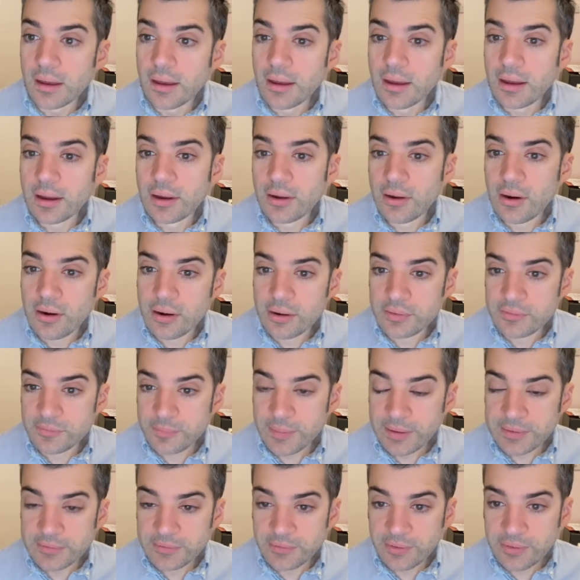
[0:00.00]
A car
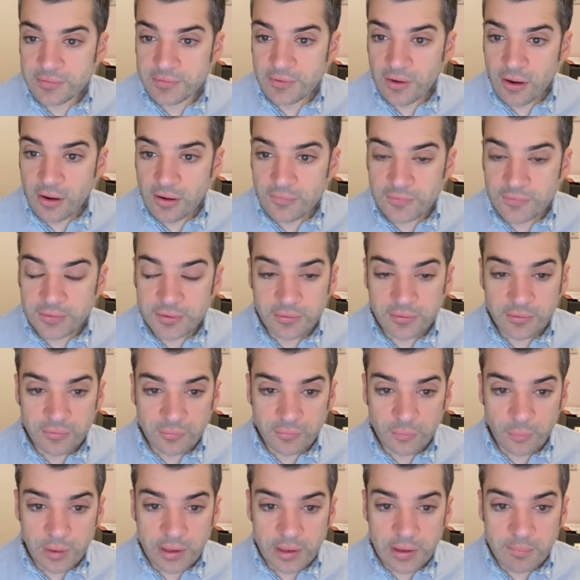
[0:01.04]
expense that's often
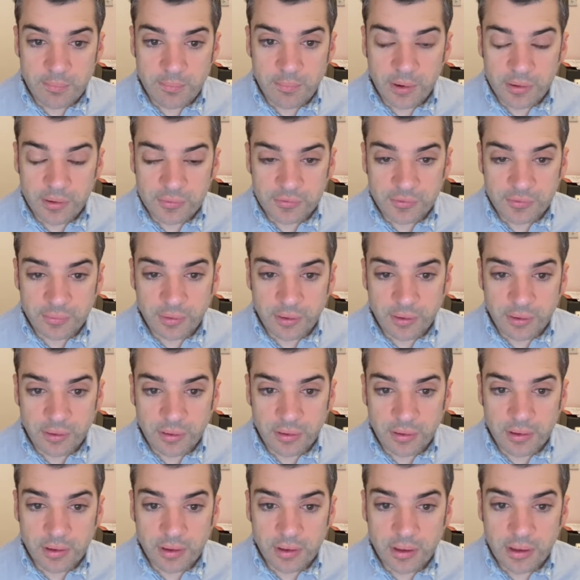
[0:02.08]
reimbursable.